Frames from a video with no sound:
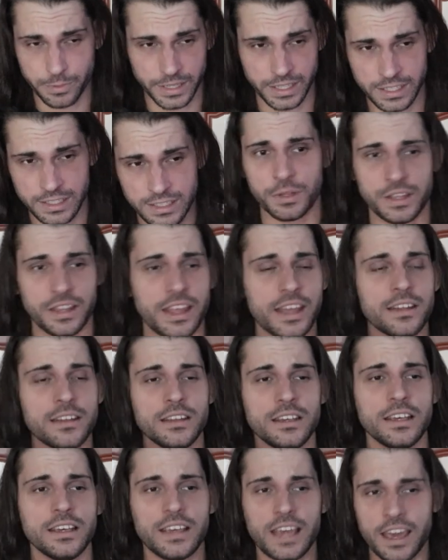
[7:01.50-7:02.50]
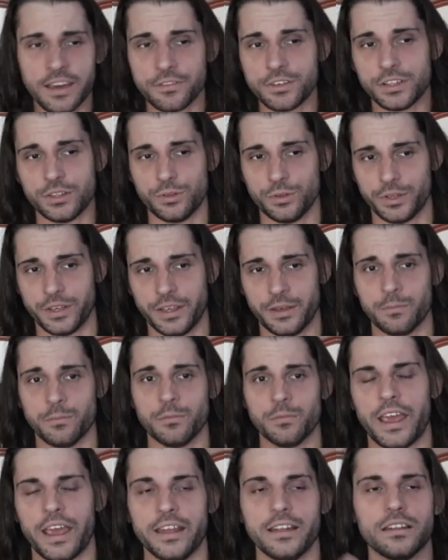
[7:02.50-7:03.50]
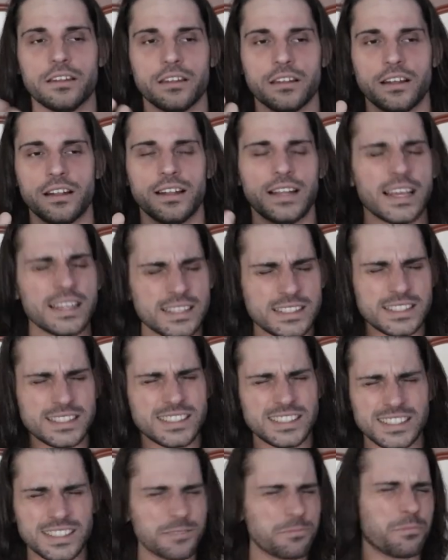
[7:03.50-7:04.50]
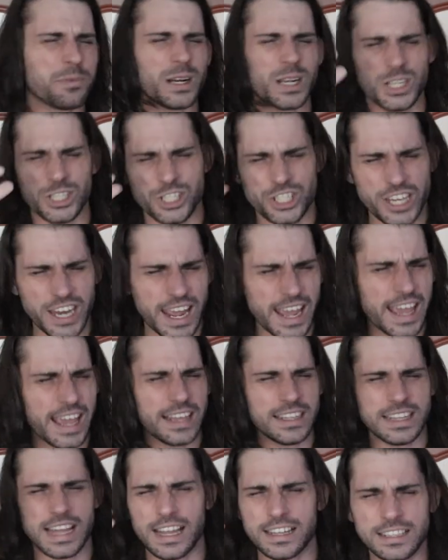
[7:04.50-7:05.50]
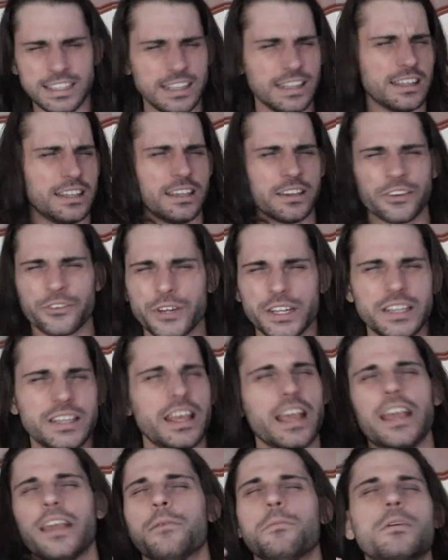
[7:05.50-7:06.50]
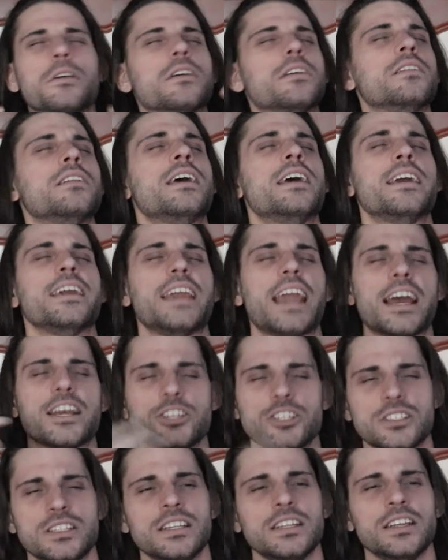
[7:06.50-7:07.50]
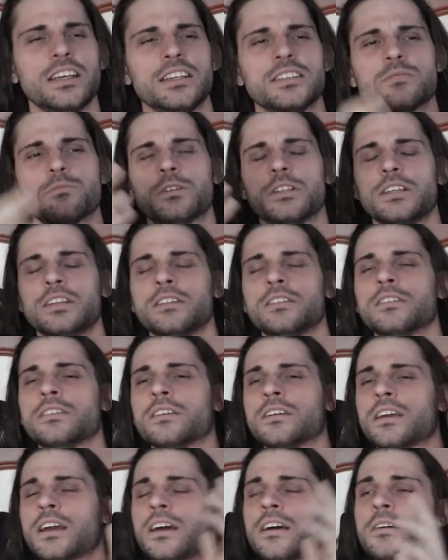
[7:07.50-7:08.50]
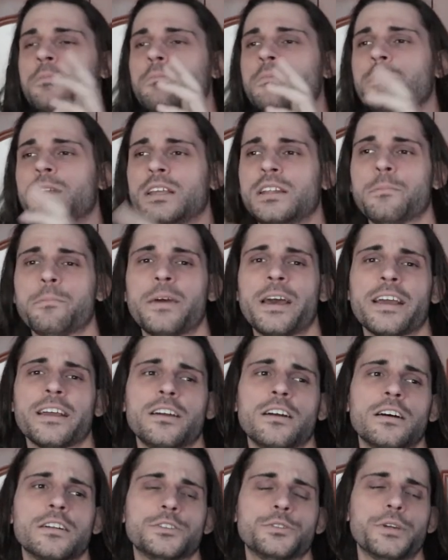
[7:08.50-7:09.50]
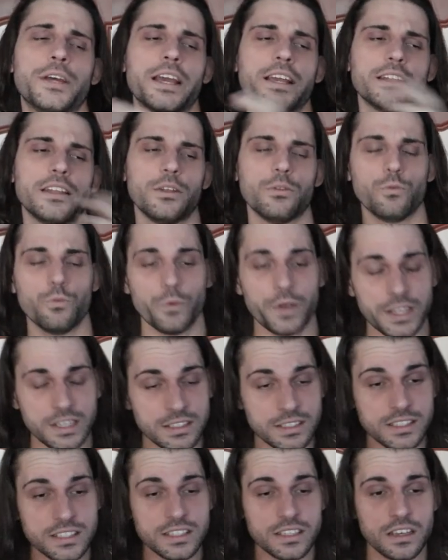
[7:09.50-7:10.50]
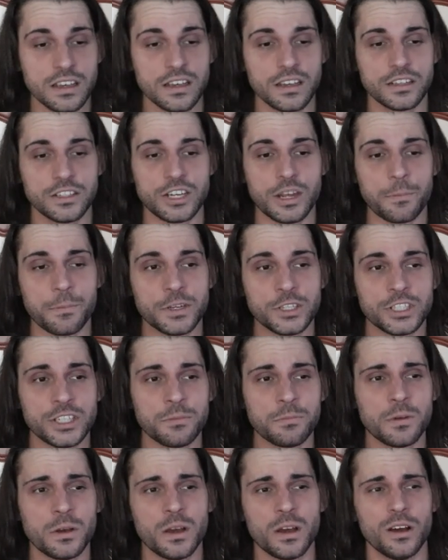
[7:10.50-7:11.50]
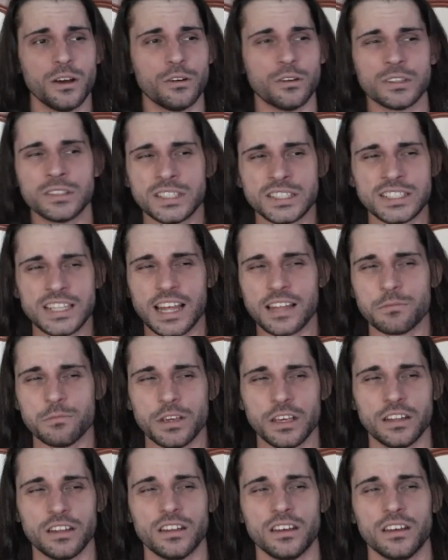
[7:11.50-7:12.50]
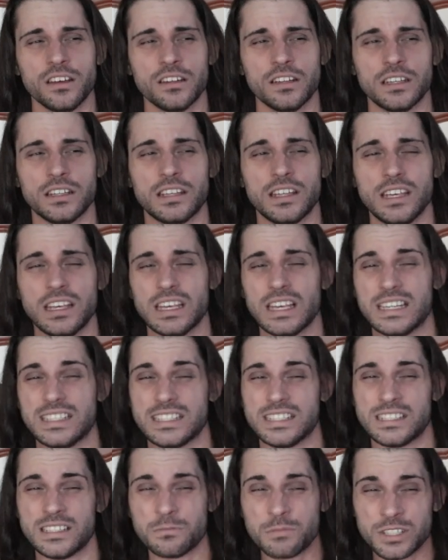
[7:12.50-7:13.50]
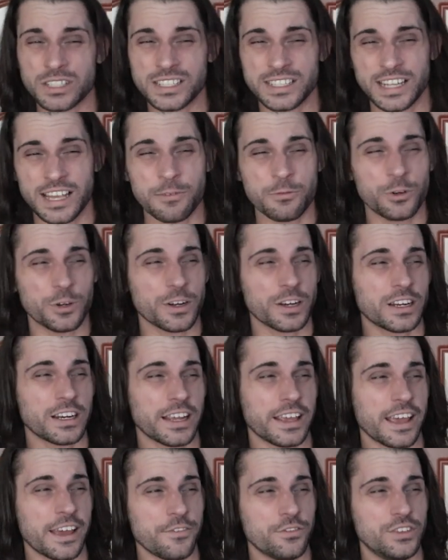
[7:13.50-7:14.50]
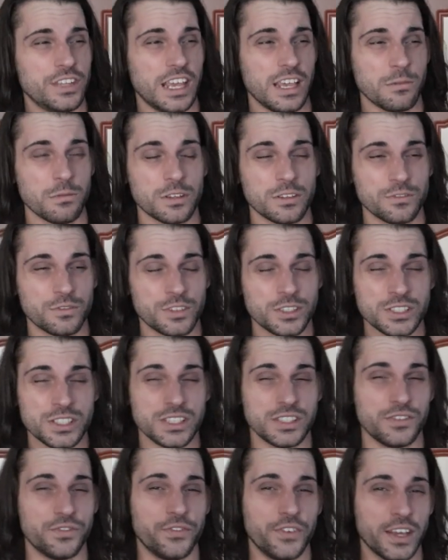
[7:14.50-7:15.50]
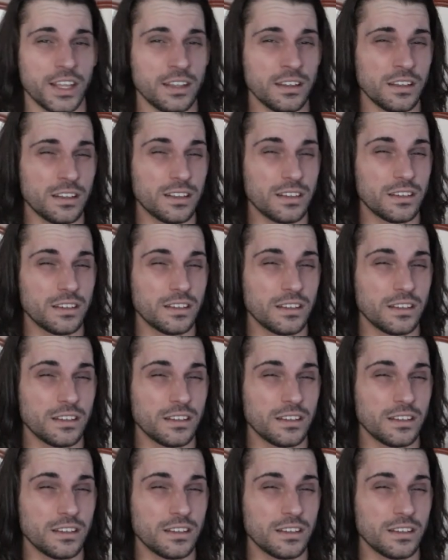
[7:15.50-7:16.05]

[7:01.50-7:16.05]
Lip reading: bit, but then he gave it to him. And let's project that in theory Damien cashes in his Money in the in a Bank contract and wins championship. What does that mean? That at SummerSlam we're gonna have Damien versus Finn?